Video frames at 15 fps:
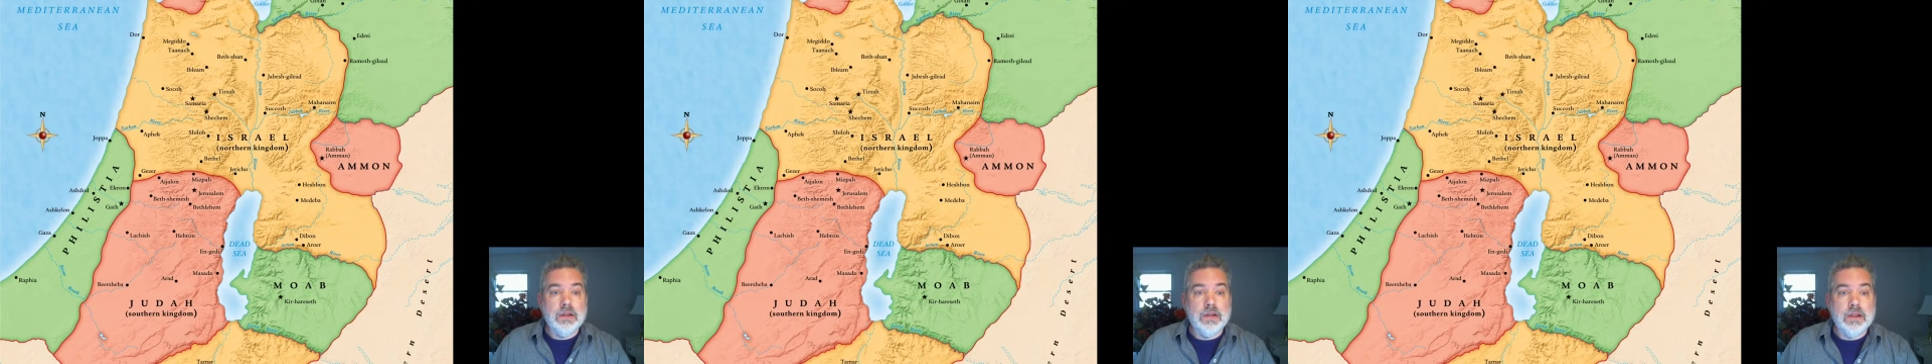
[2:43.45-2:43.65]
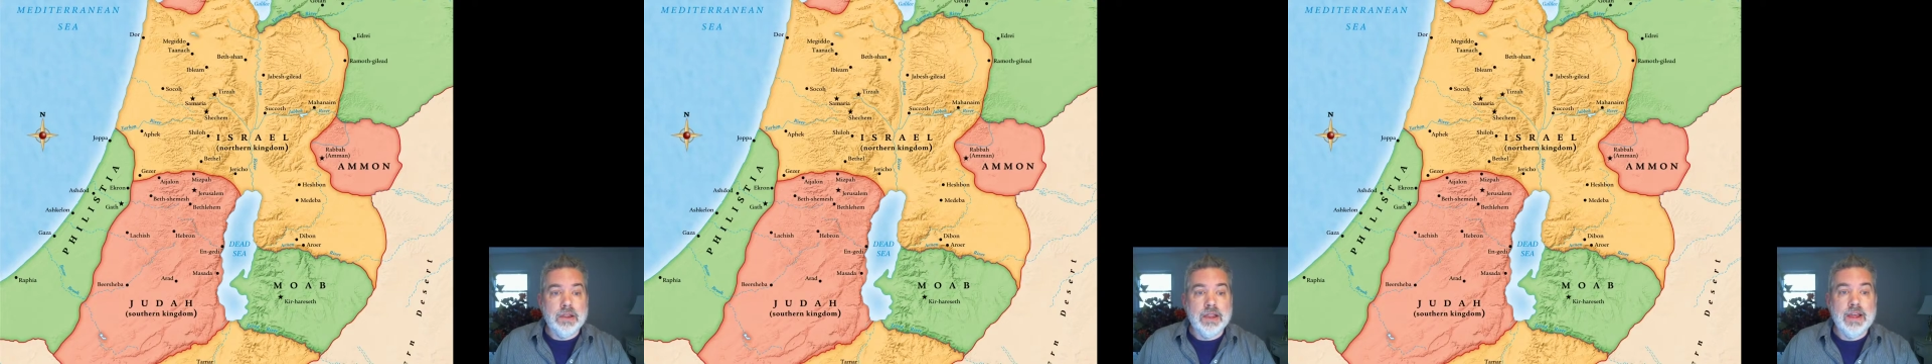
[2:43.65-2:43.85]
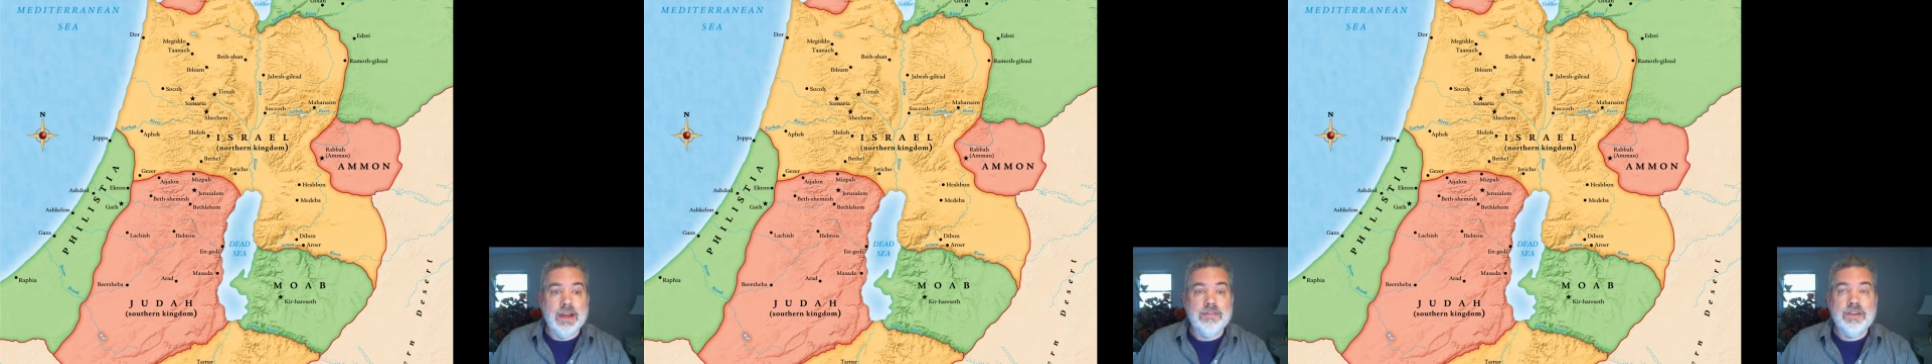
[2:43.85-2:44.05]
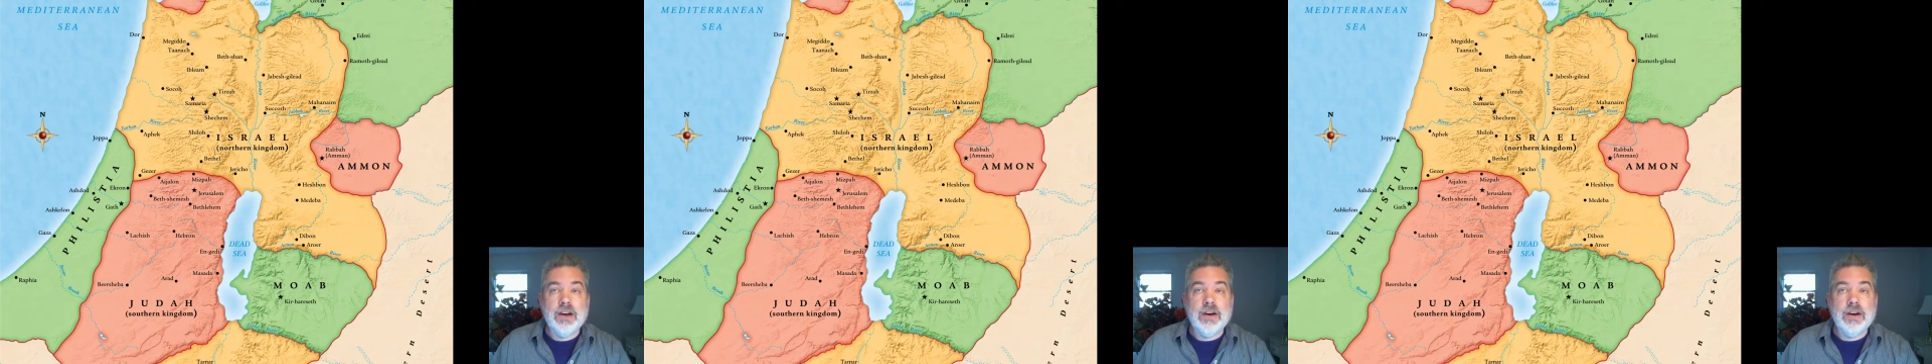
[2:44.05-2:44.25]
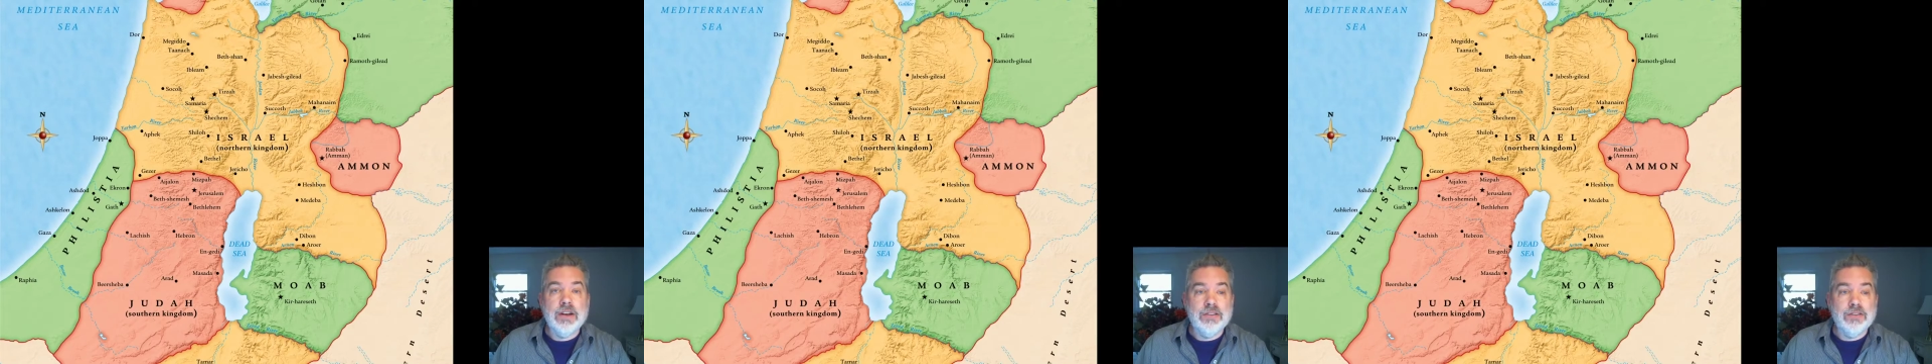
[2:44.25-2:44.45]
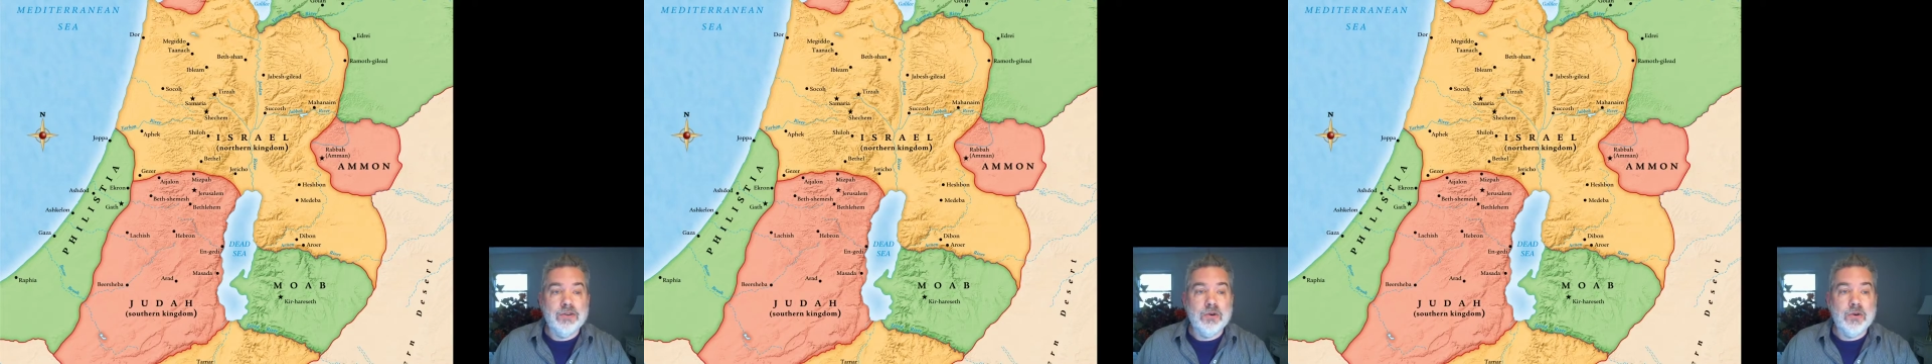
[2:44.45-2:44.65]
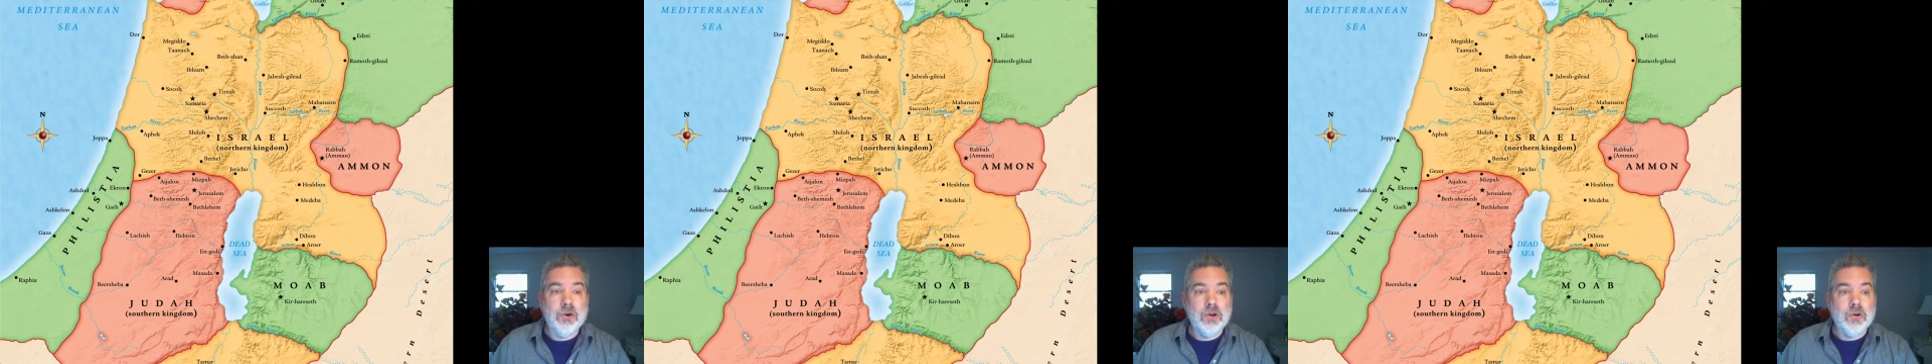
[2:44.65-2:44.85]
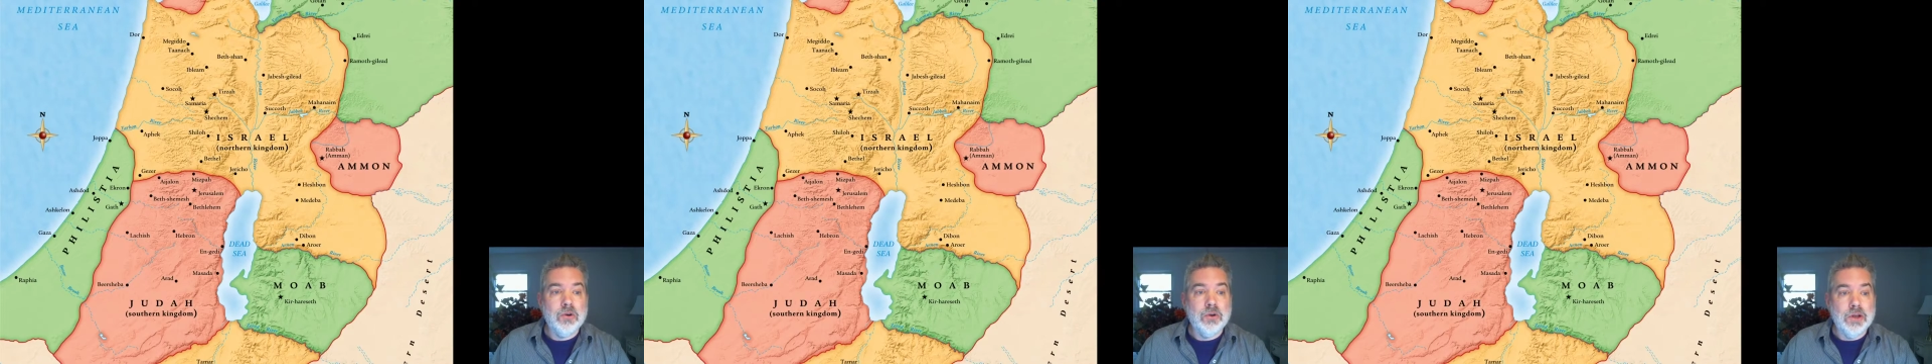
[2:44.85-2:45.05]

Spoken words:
left our historical